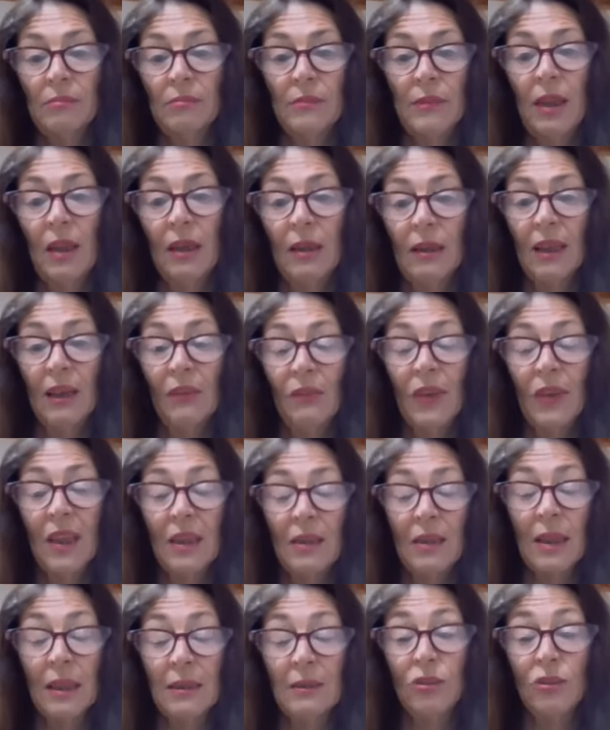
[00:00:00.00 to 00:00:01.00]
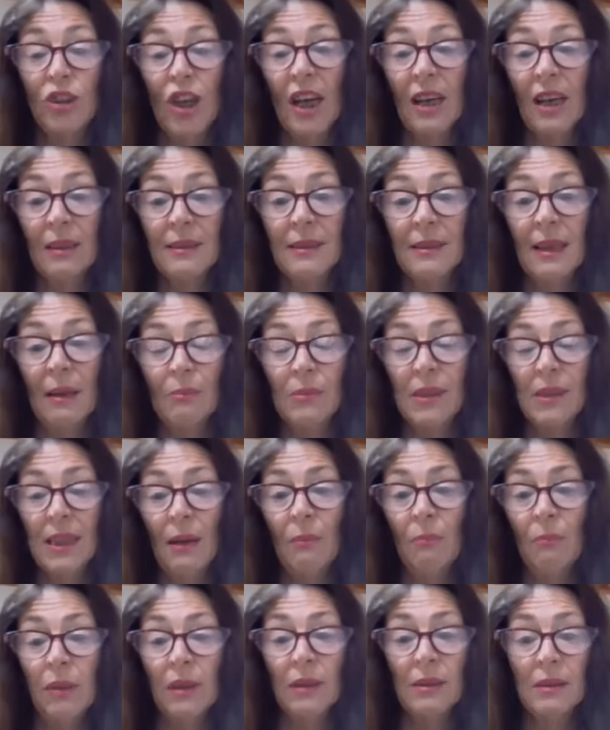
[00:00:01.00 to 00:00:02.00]
giving the channel some
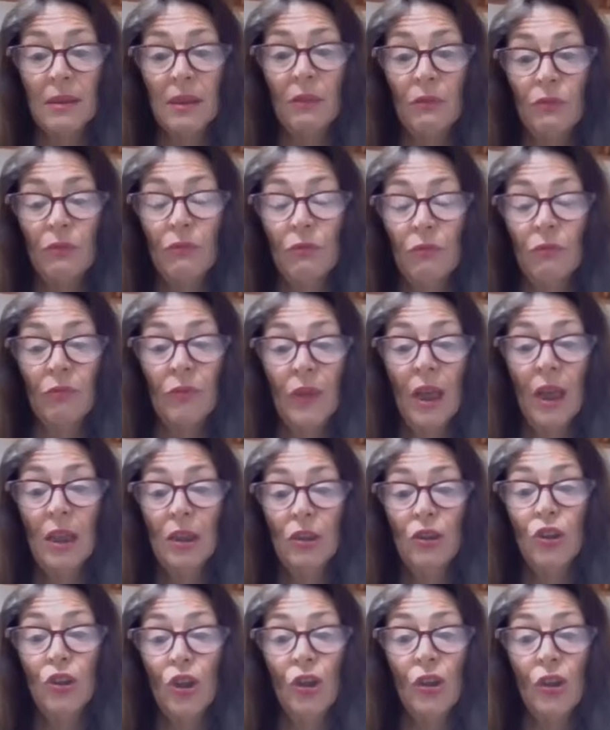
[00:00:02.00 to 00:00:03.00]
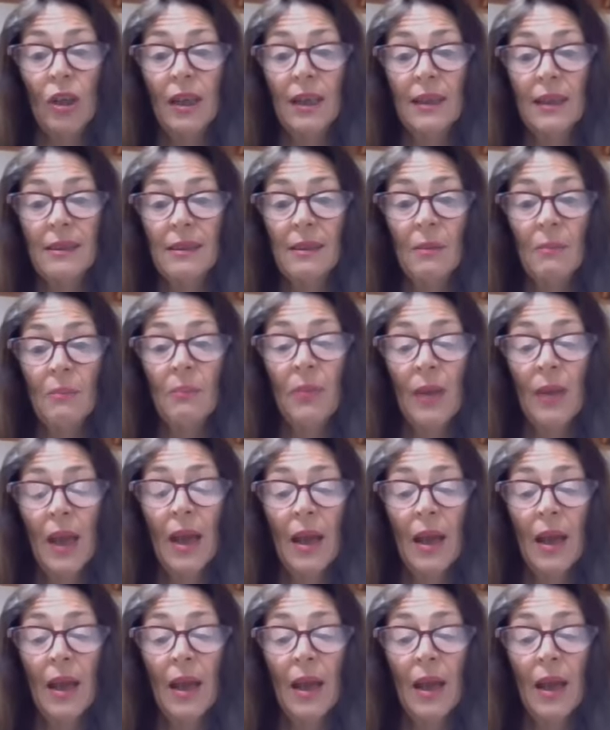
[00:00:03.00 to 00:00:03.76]
semblance of journalism.